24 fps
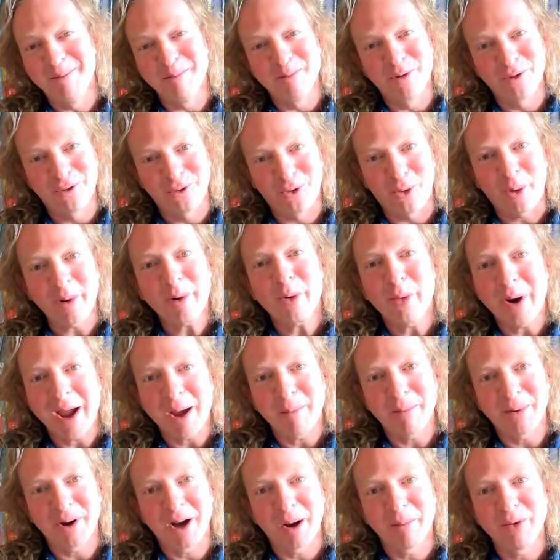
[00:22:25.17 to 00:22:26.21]
Before we
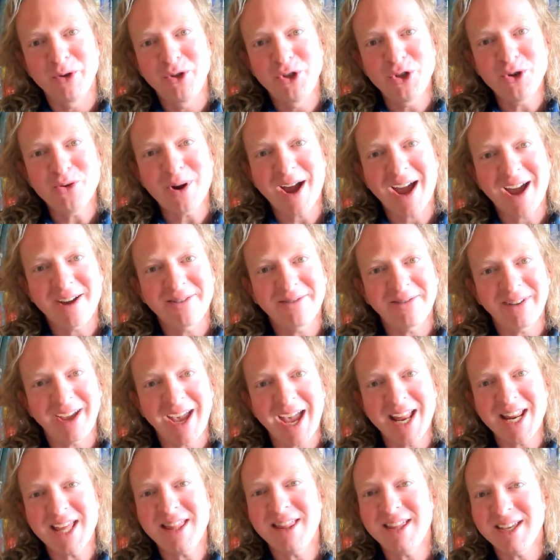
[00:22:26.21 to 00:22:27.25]
wrap up, do you have
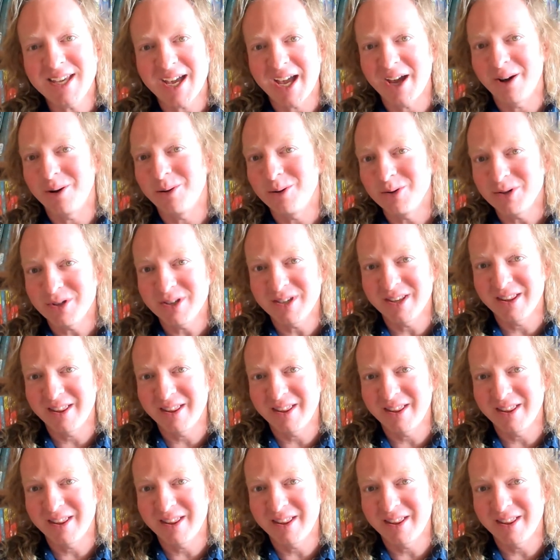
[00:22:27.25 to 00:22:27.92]
anything else